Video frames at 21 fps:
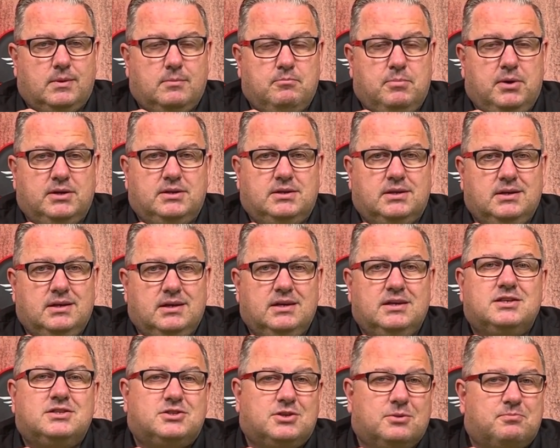But
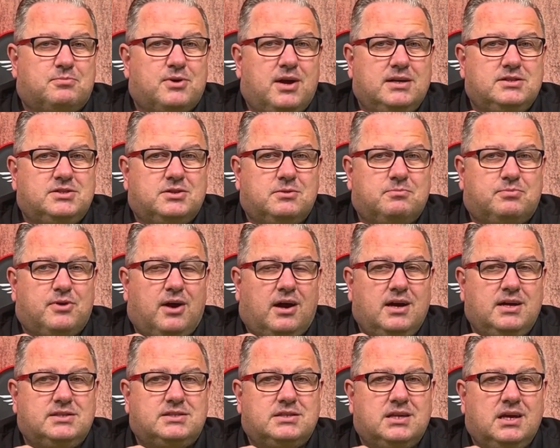surprise,
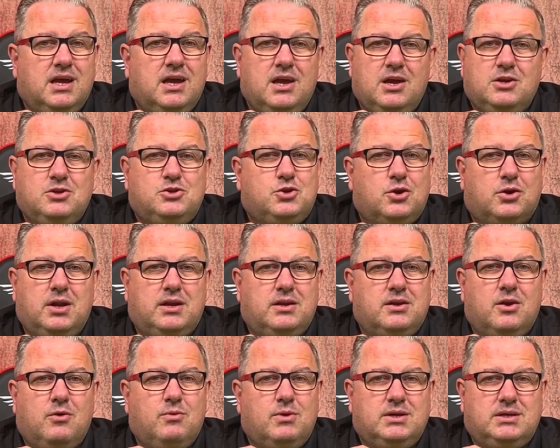surprise, John had
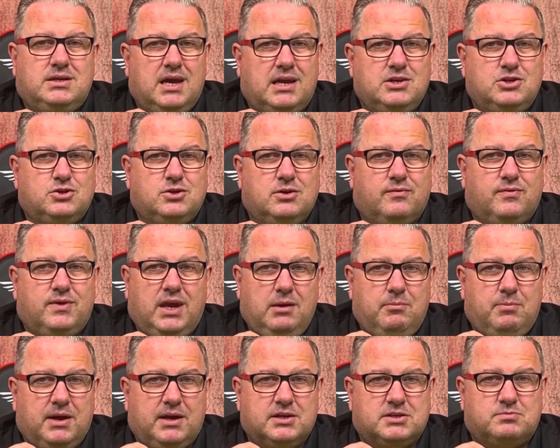no intention of
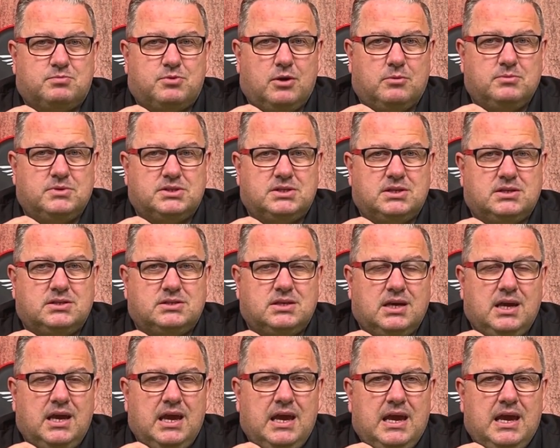keeping his promises.